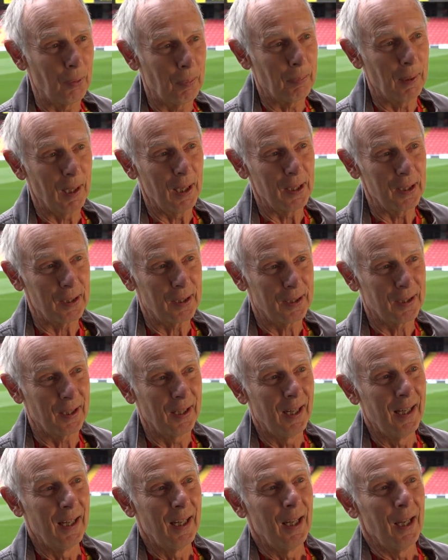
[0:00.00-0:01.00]
replaced,
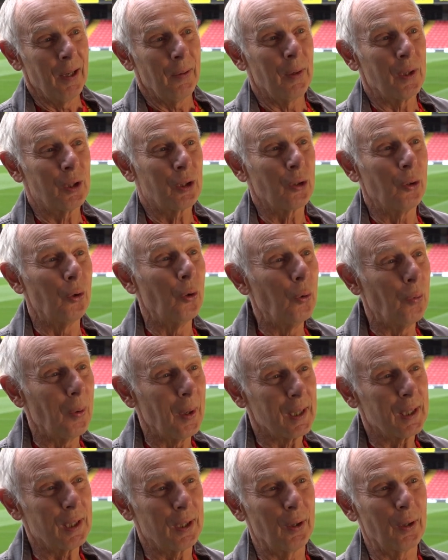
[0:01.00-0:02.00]
which
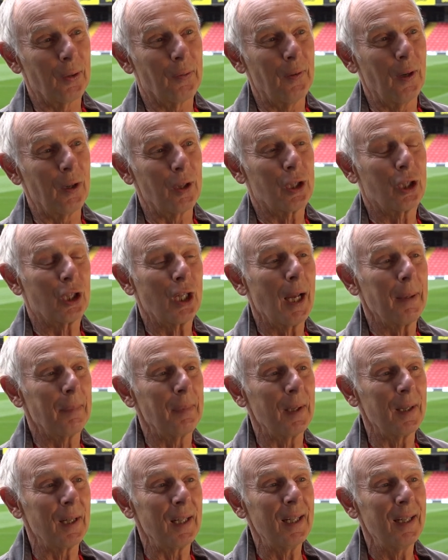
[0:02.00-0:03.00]
always looked very
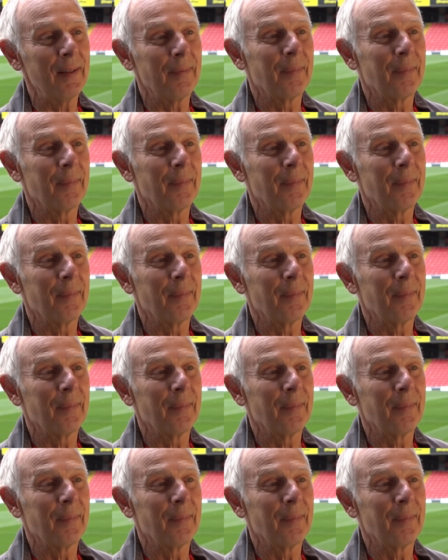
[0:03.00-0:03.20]
shabby.